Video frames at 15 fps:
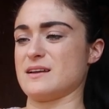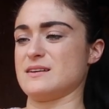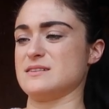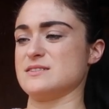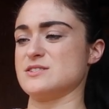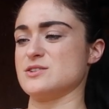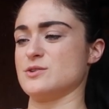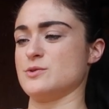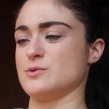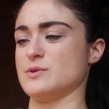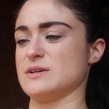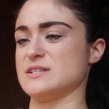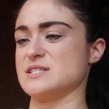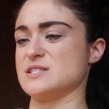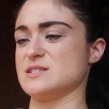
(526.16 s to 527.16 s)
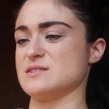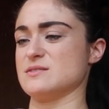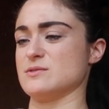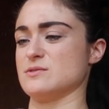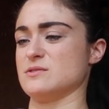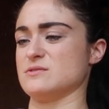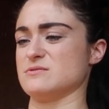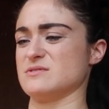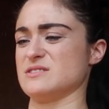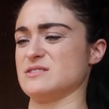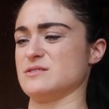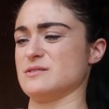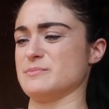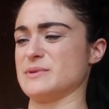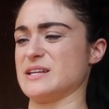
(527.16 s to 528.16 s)
And so it's, oh,
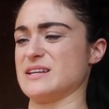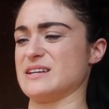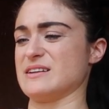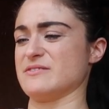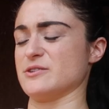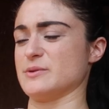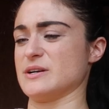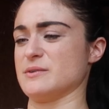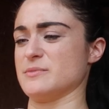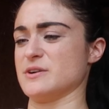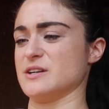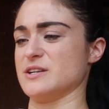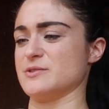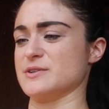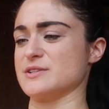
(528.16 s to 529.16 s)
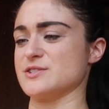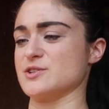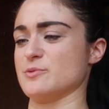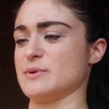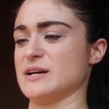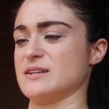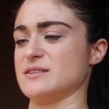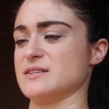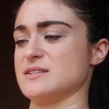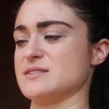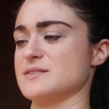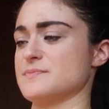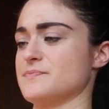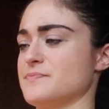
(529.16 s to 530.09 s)
I'm getting it everywhere. I'm already doing so bad at this.